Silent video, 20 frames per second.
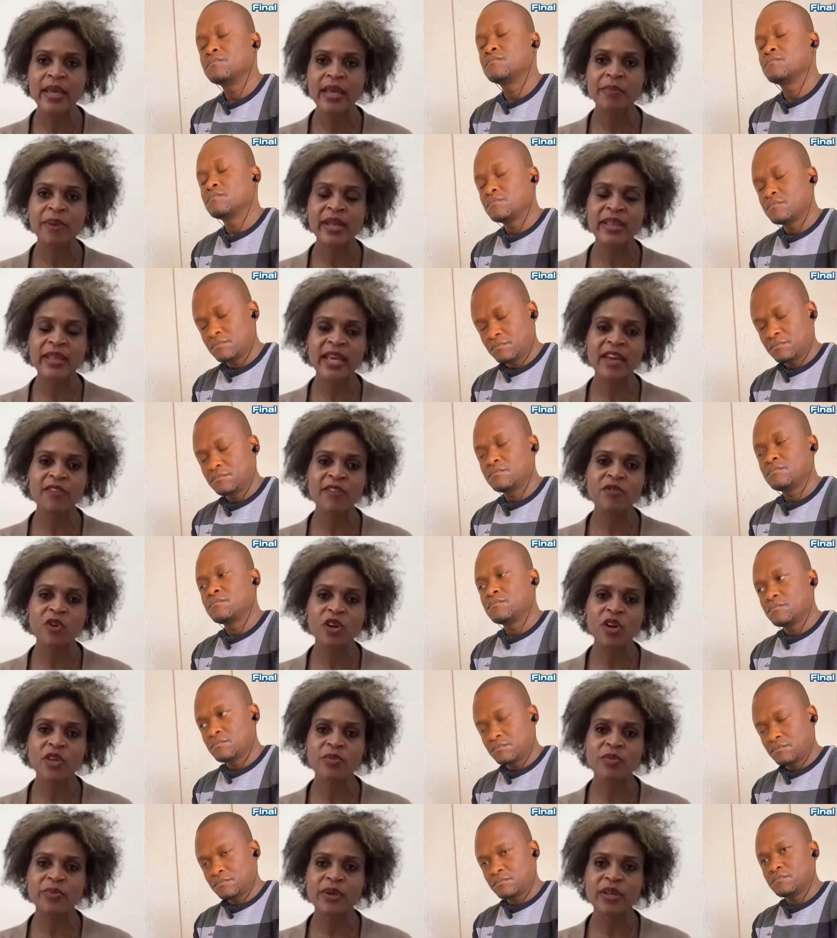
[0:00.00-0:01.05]
Speaker 1: but they have
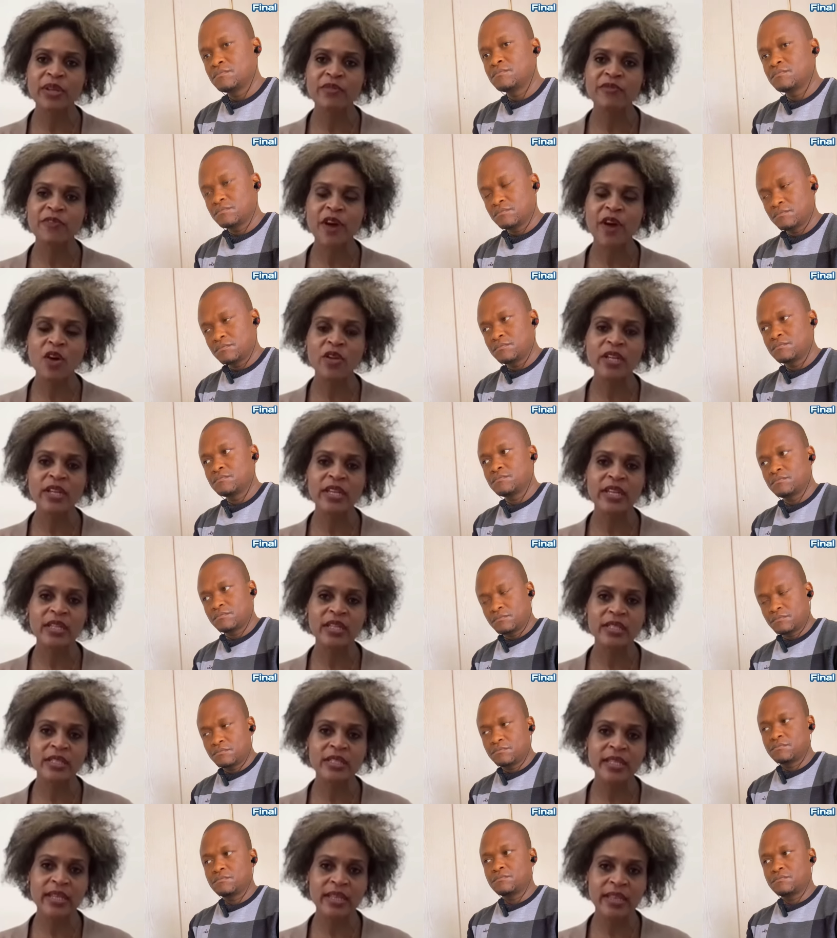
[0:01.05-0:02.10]
not been found
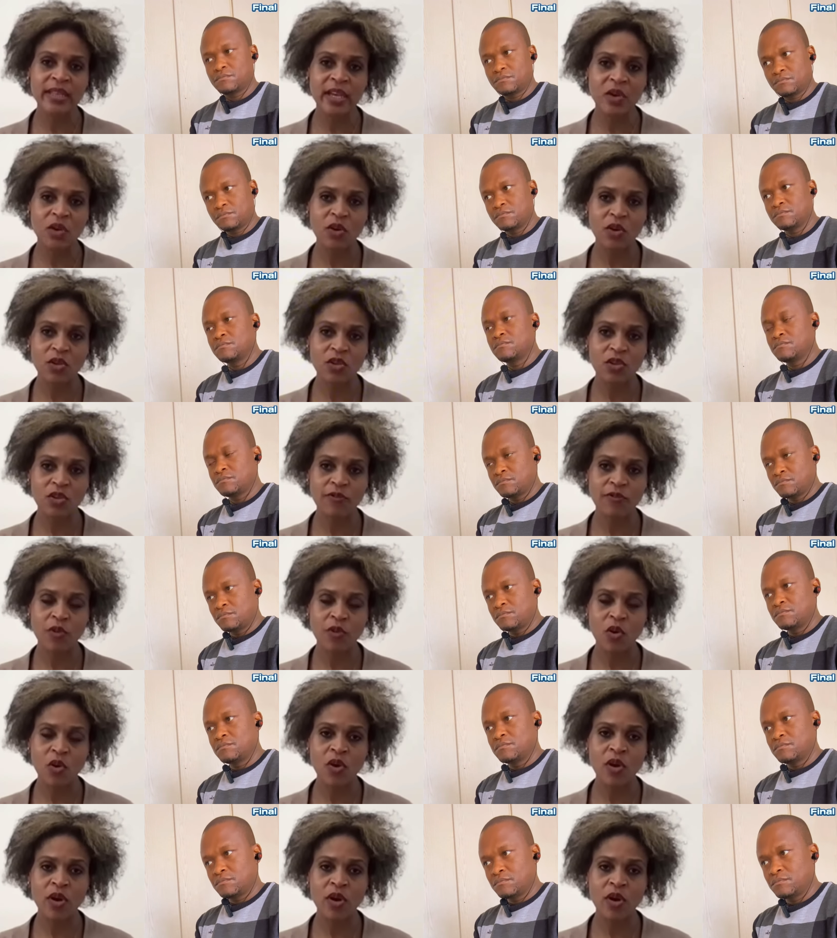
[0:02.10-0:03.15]
guilty in the court of
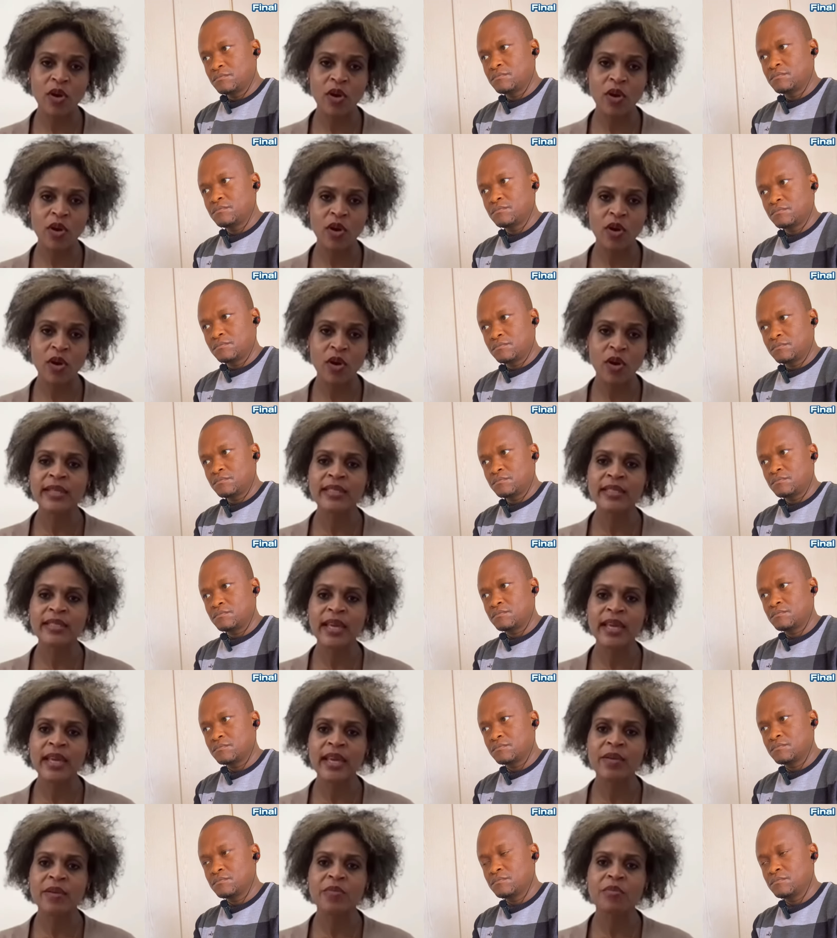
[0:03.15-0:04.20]
law. And
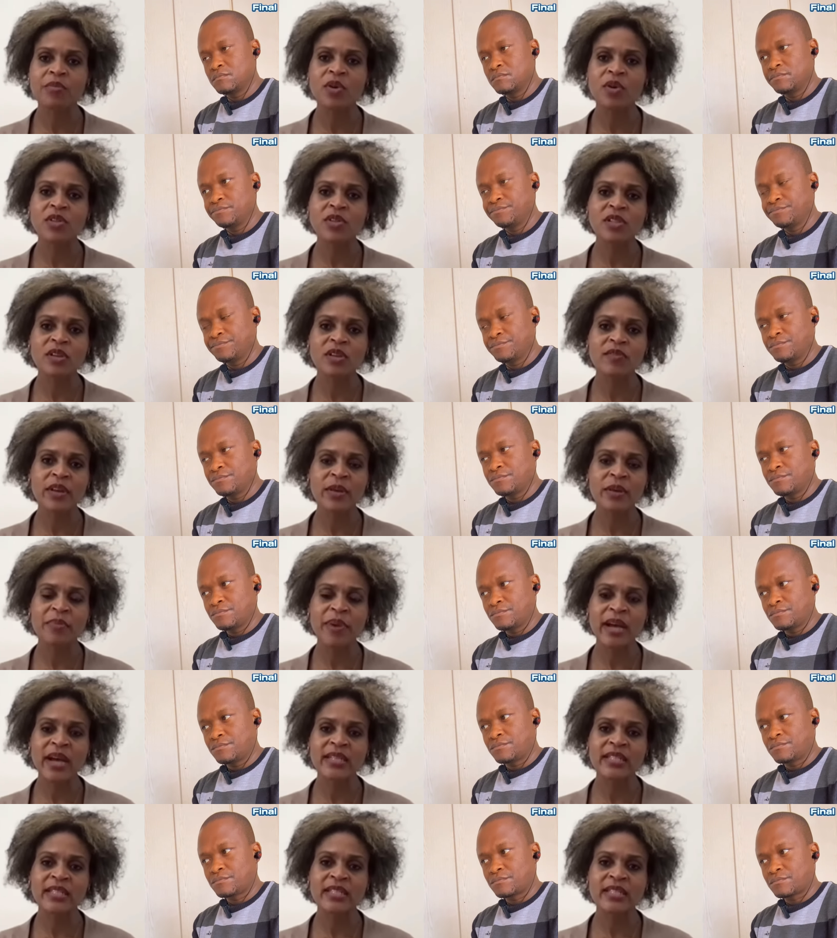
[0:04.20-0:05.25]
uh, most of the
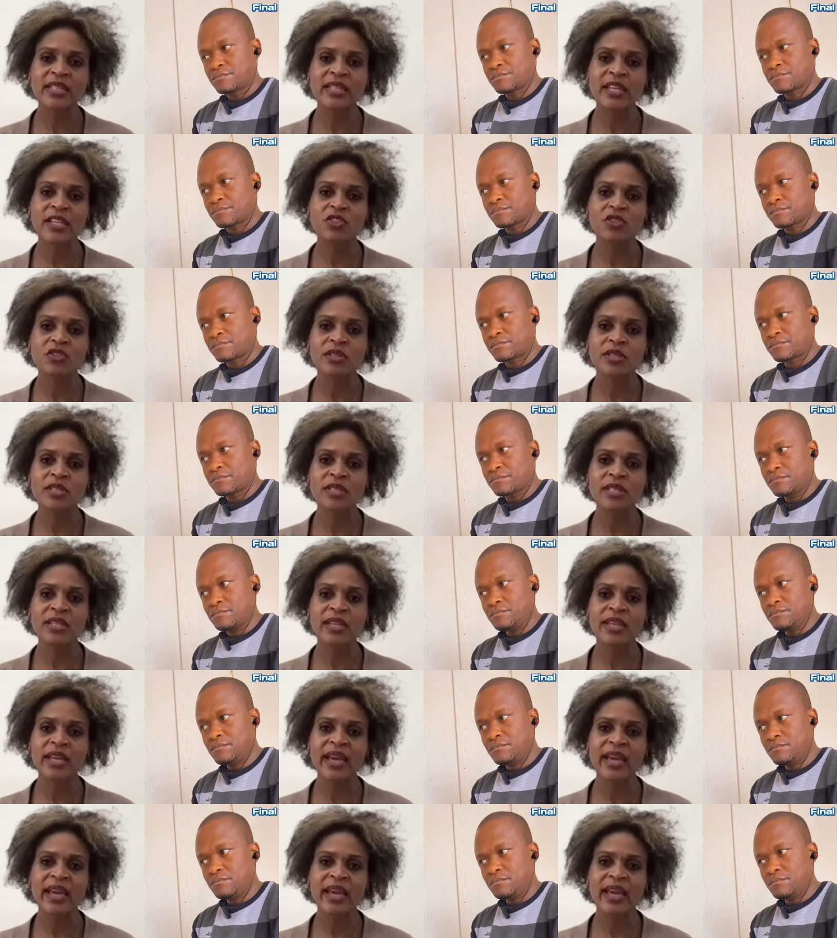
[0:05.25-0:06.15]
parties that you see,